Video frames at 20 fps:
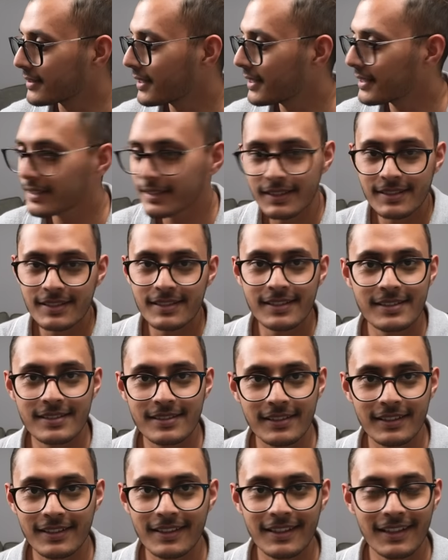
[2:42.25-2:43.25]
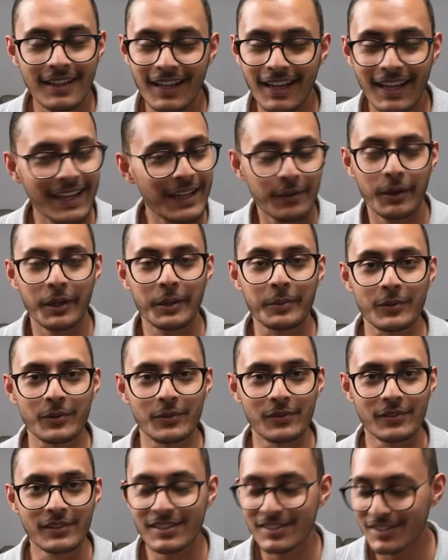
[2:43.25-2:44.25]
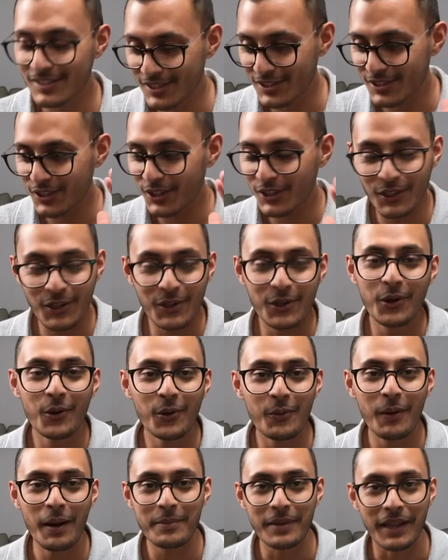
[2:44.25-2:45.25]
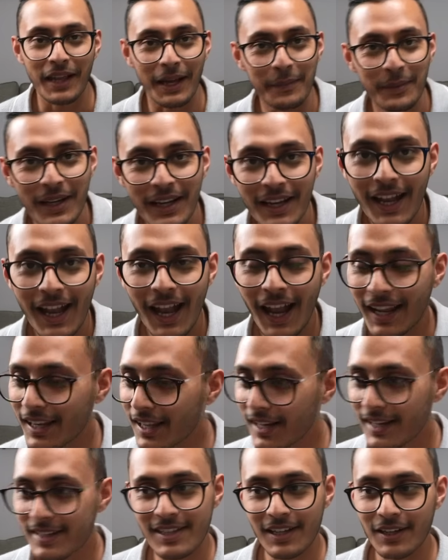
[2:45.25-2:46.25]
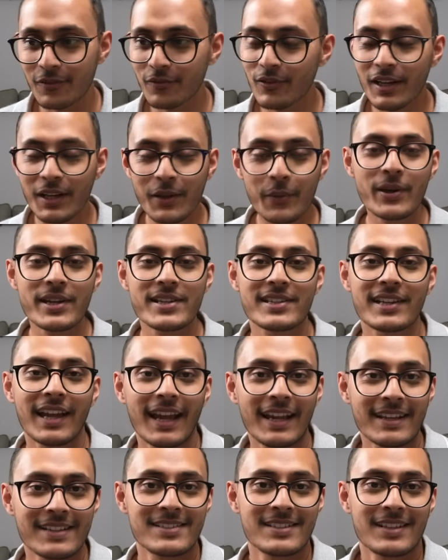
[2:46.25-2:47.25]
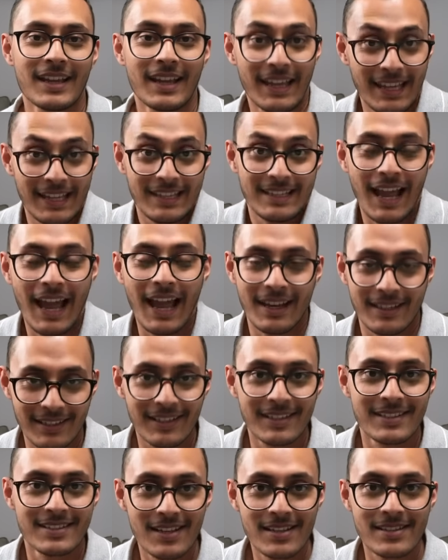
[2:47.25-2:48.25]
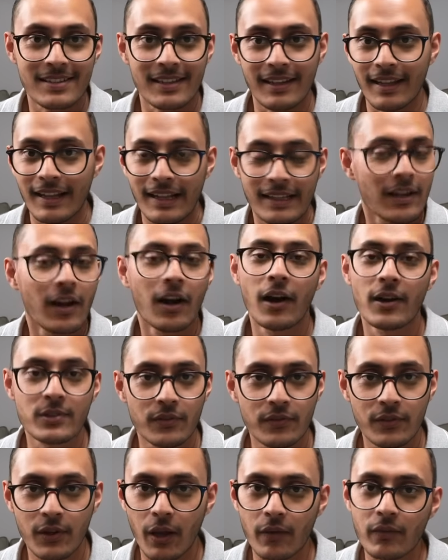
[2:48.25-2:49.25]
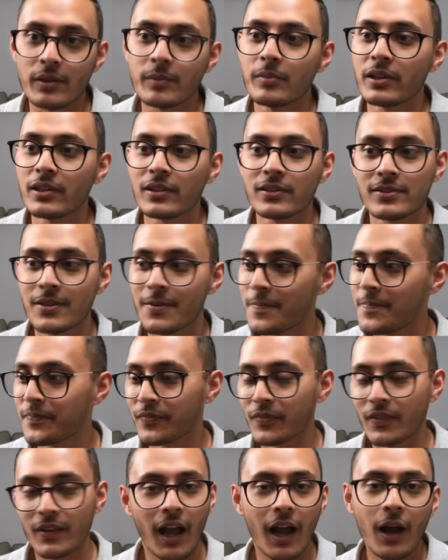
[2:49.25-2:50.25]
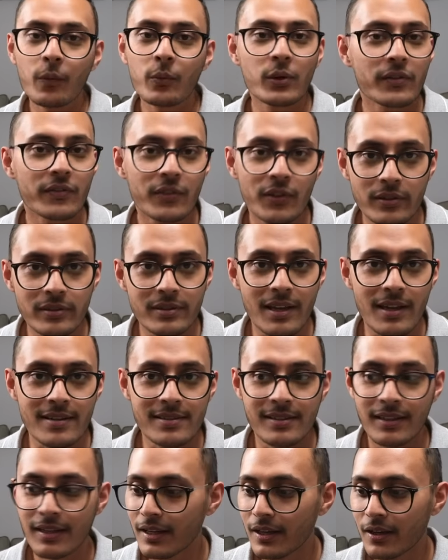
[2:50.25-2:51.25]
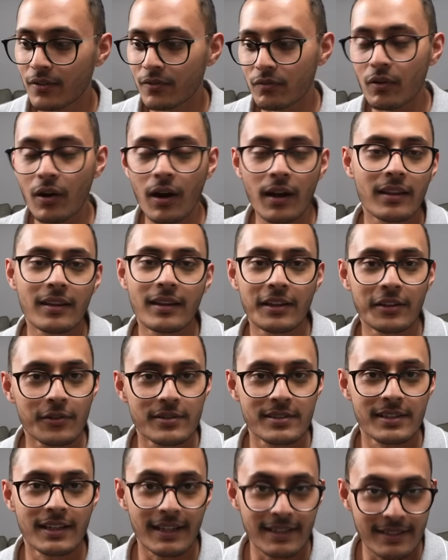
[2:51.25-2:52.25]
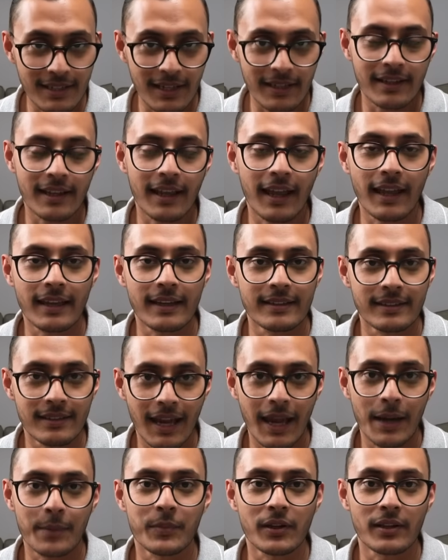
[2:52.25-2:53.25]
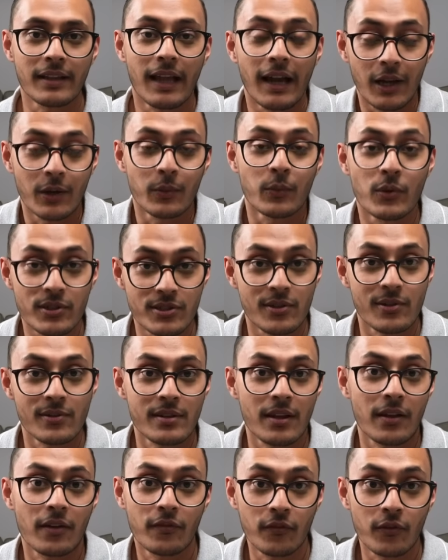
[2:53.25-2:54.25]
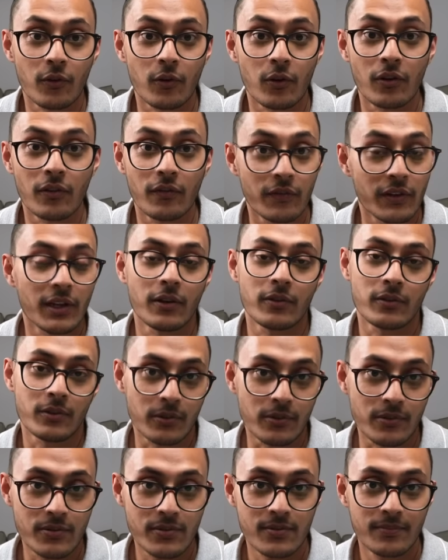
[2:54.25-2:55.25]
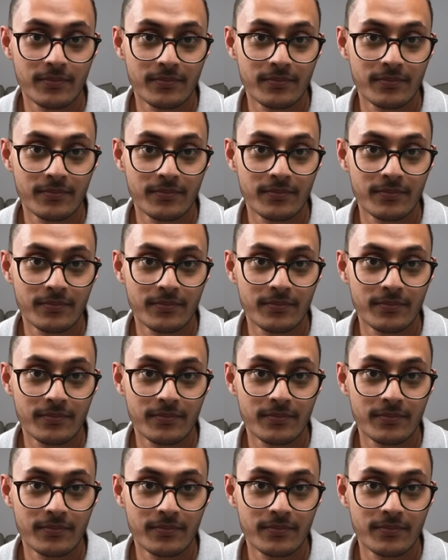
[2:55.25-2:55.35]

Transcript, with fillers: Like this is incredible. This is such a cool webcam. And like I said, I really wish it, it had existed at the height of COVID because I would have used this rather than using a dedicated camera that I was using for video calls.